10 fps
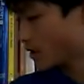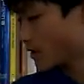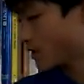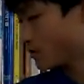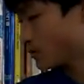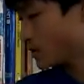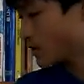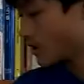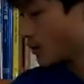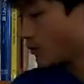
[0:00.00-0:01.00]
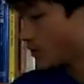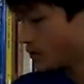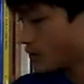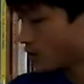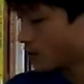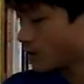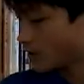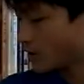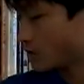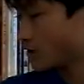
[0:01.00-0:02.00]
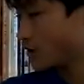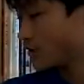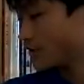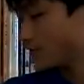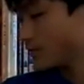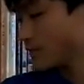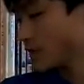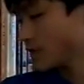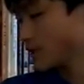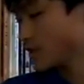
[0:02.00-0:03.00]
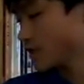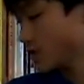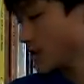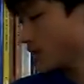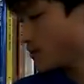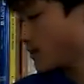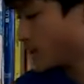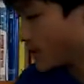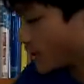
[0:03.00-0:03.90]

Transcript: and whether I win or not, and so on, and just keep splitting.